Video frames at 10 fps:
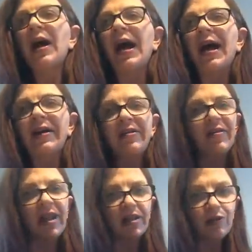And
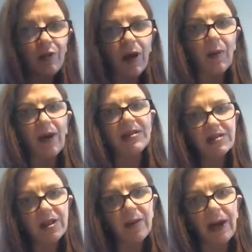that's the right way to
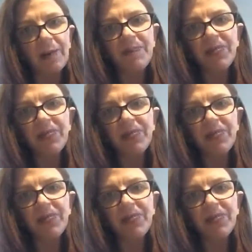do it.